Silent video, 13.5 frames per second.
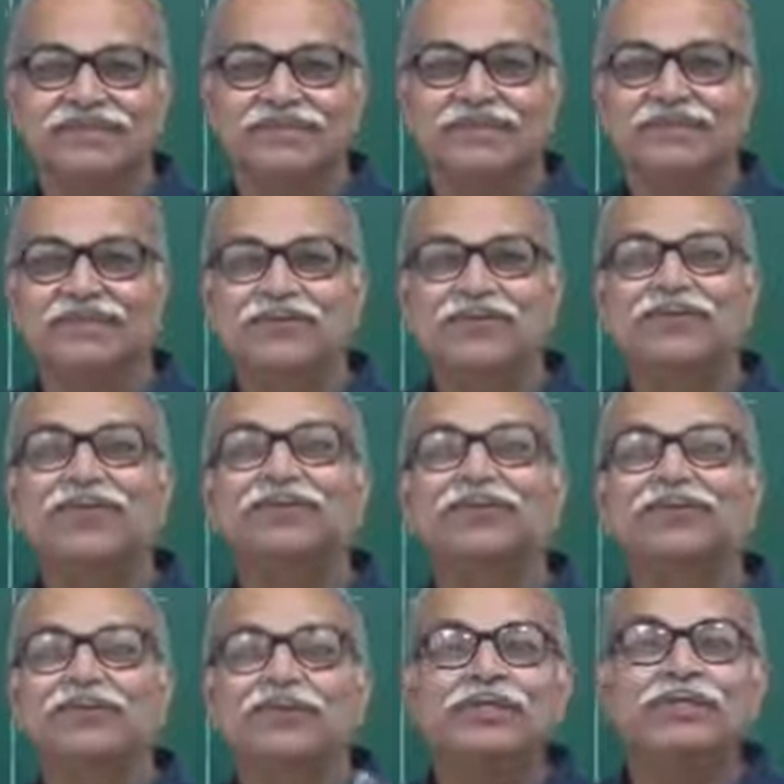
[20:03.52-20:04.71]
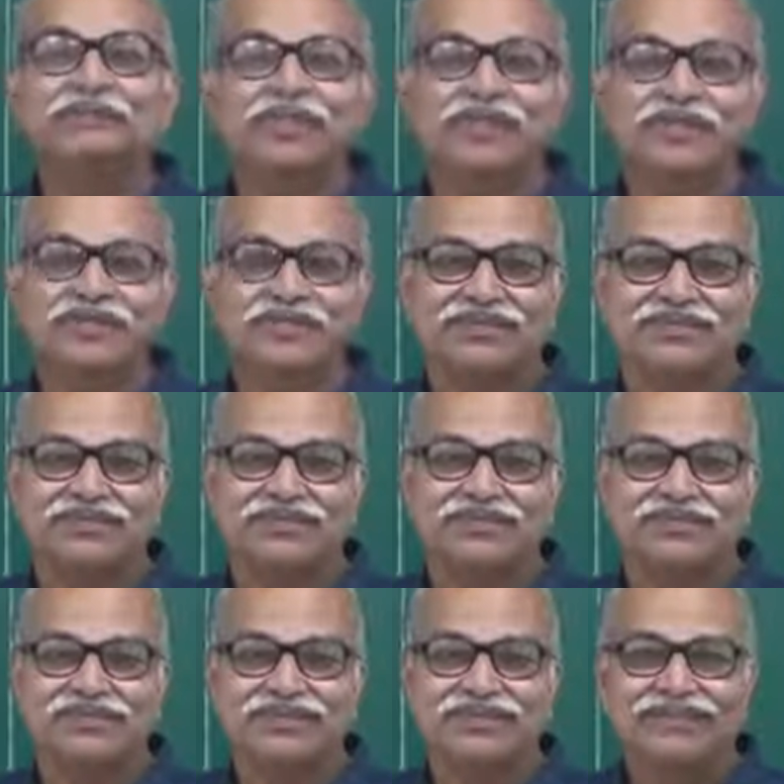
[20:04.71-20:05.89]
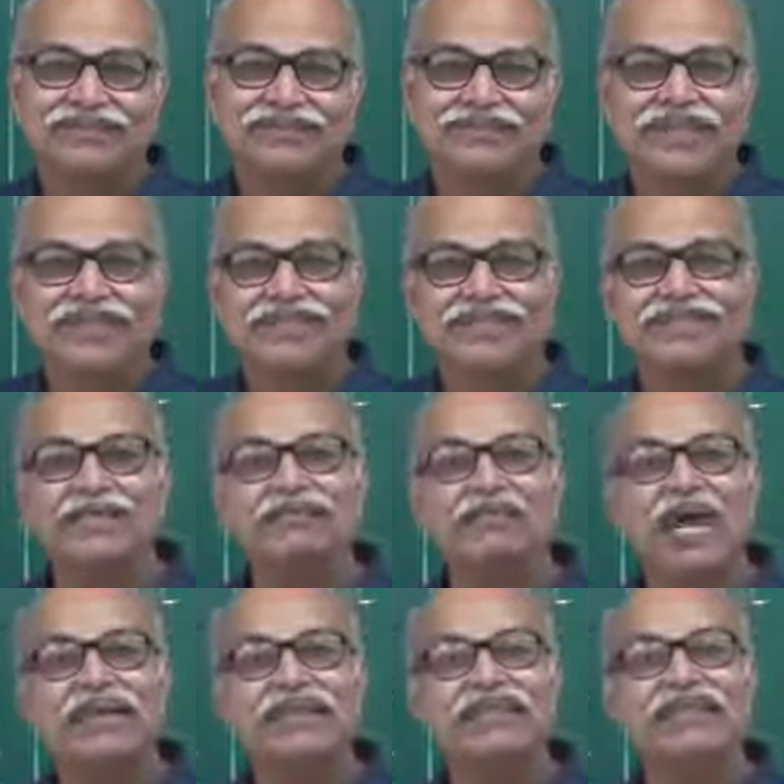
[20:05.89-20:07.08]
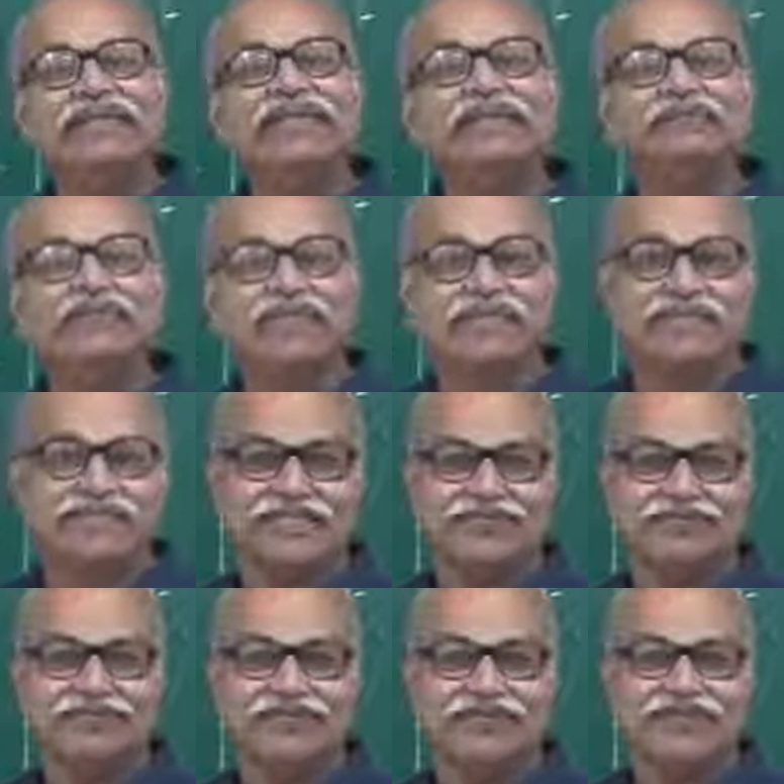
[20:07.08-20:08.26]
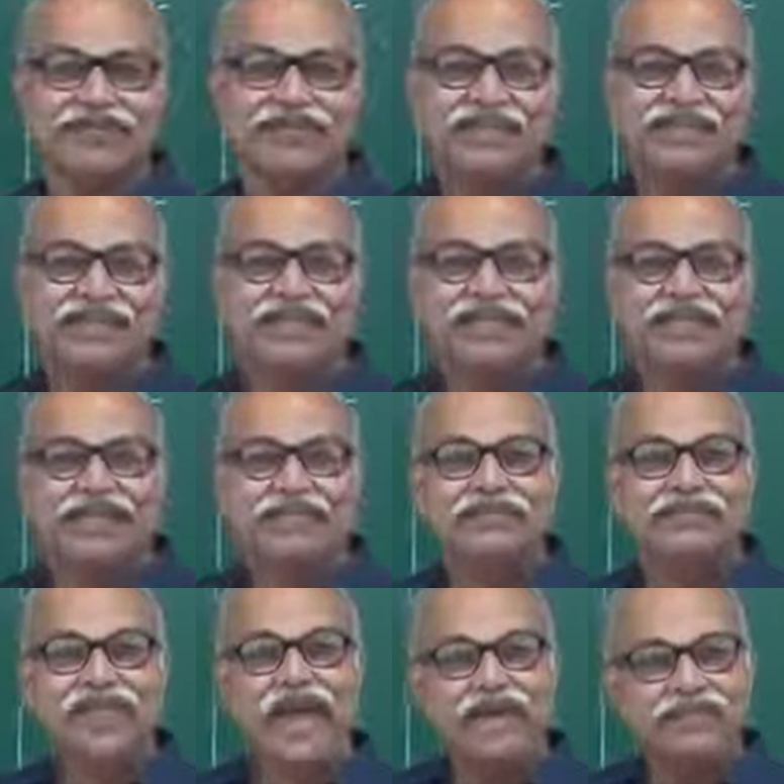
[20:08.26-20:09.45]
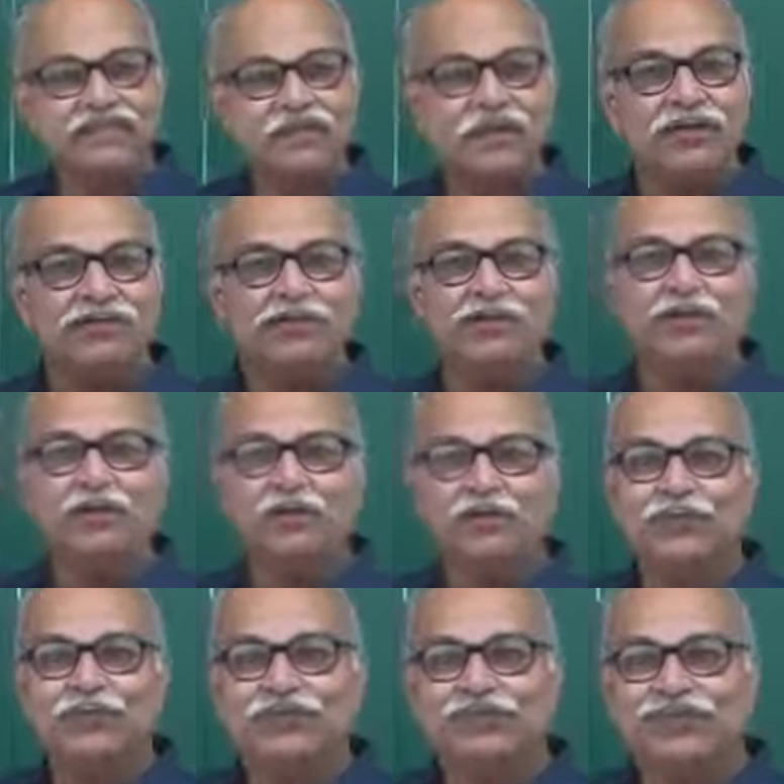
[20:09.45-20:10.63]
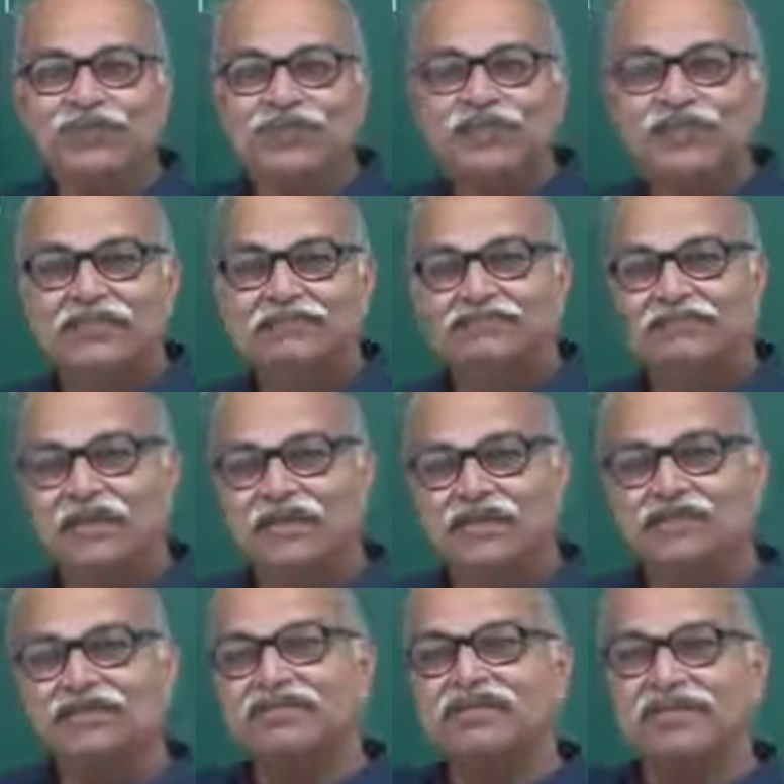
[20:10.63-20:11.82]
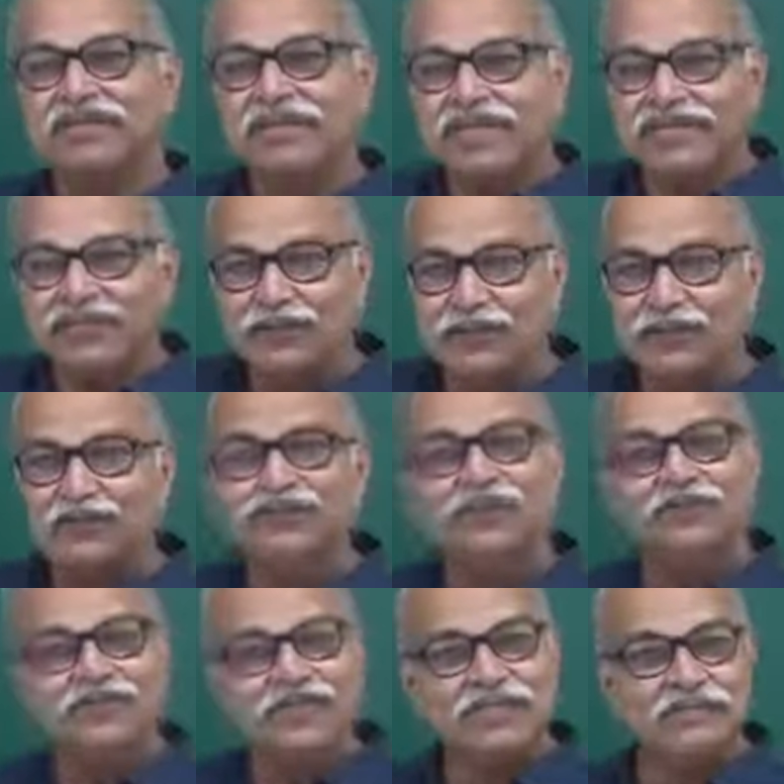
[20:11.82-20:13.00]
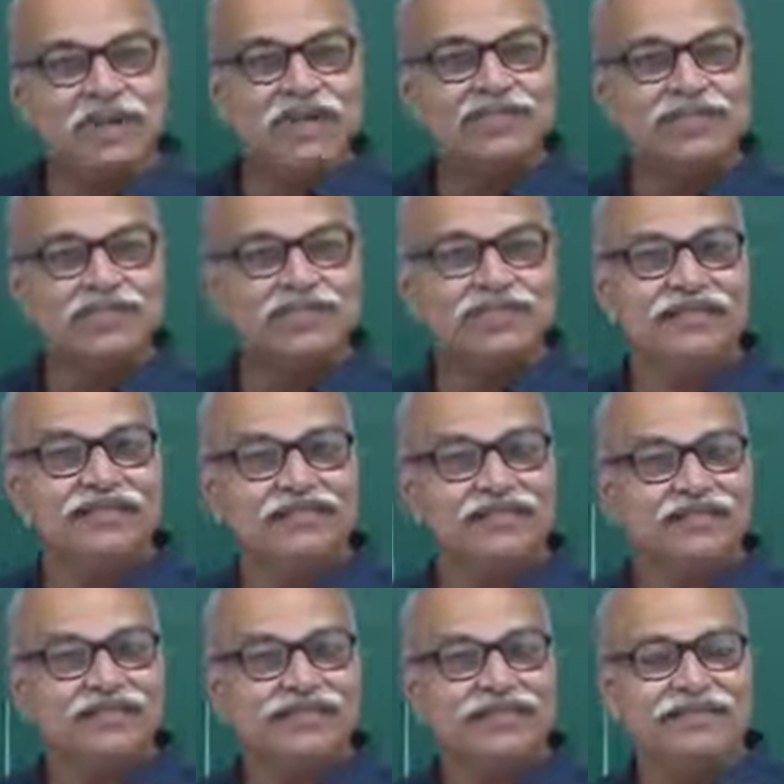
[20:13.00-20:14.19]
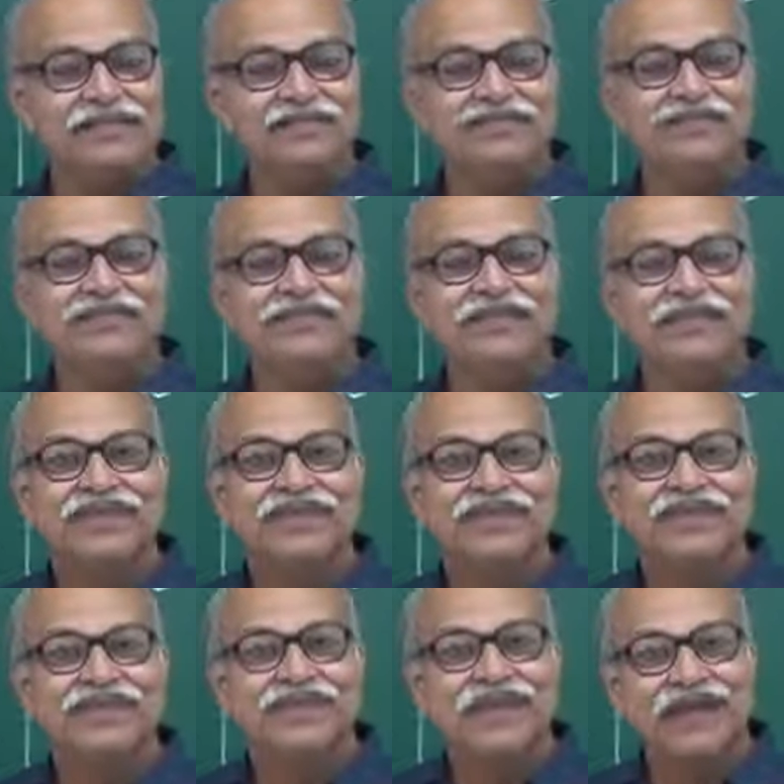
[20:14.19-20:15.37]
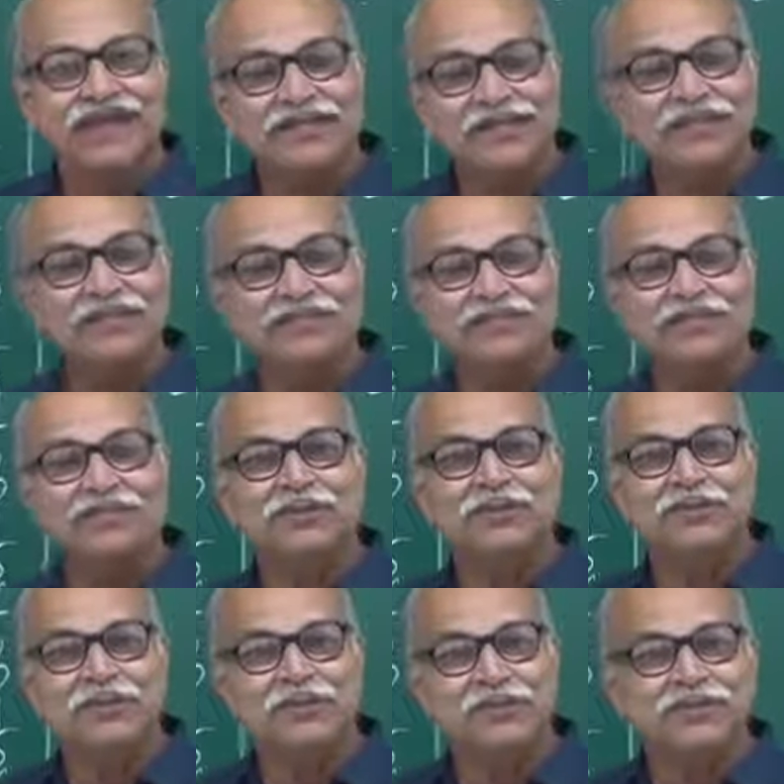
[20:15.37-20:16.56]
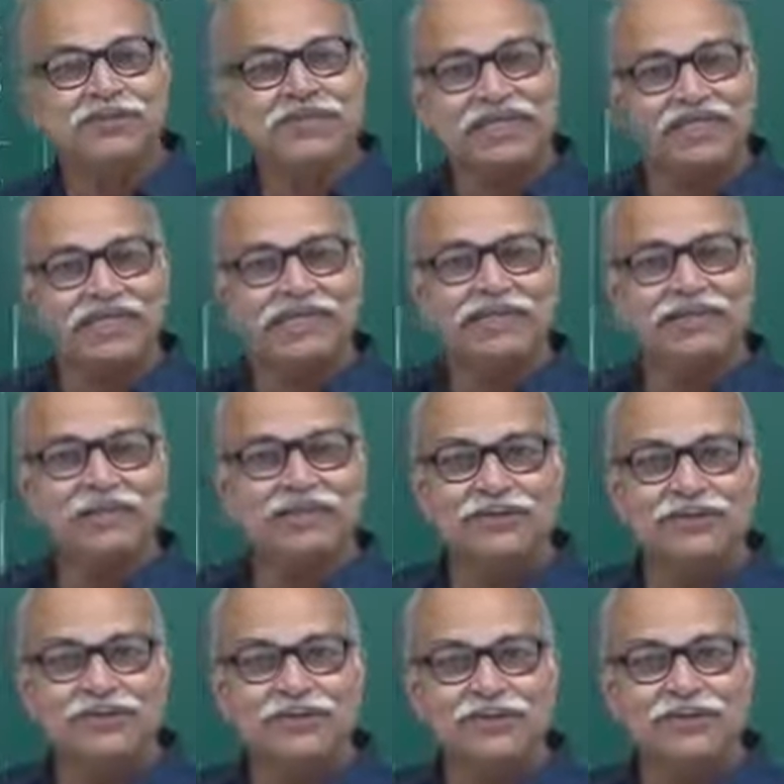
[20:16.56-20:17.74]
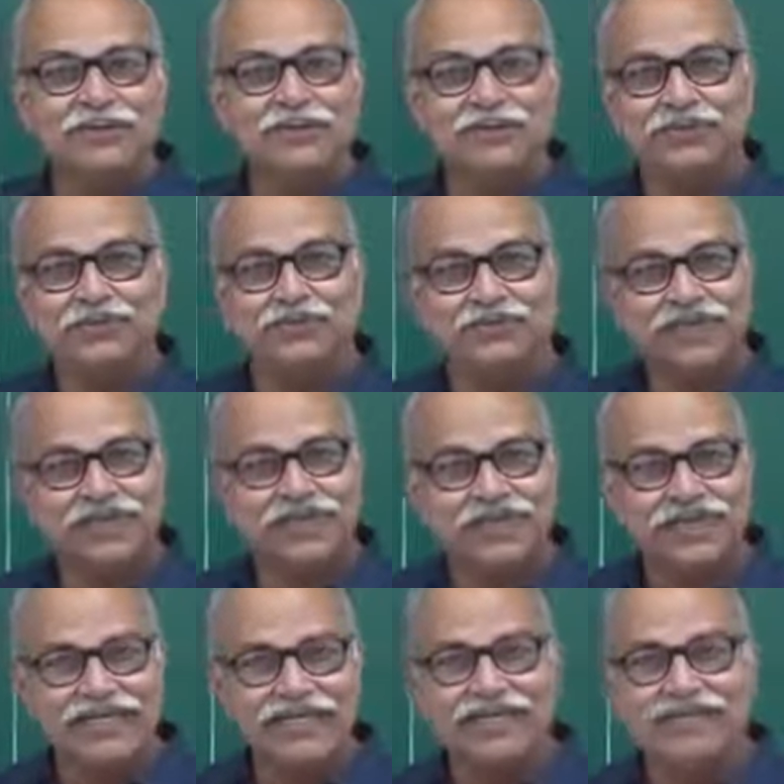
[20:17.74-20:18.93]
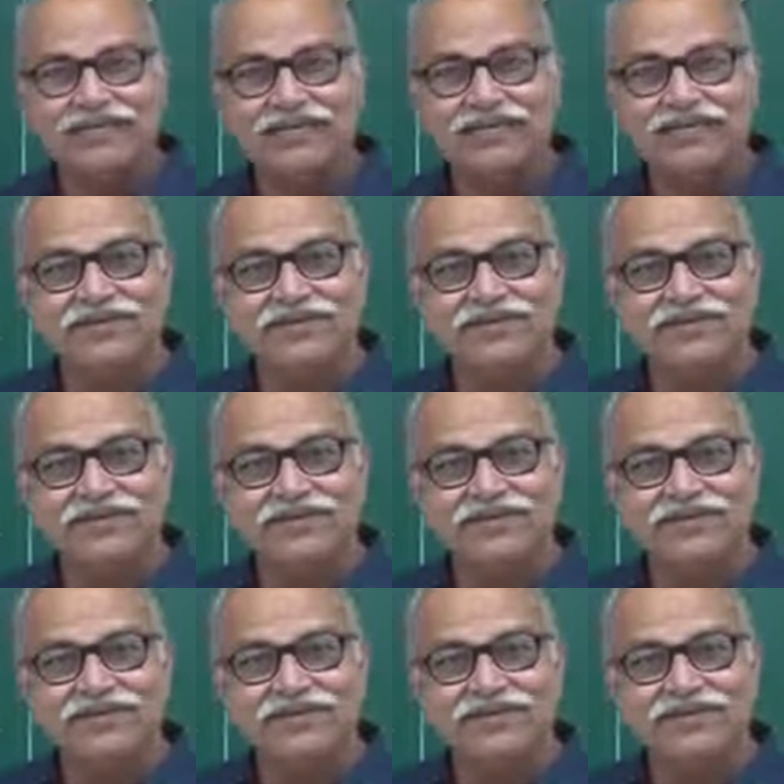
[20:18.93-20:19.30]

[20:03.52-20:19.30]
use only 2 symbols, that is the binary number system. And that also, the first written use of this binary system, that also goes, the credit goes to an Indian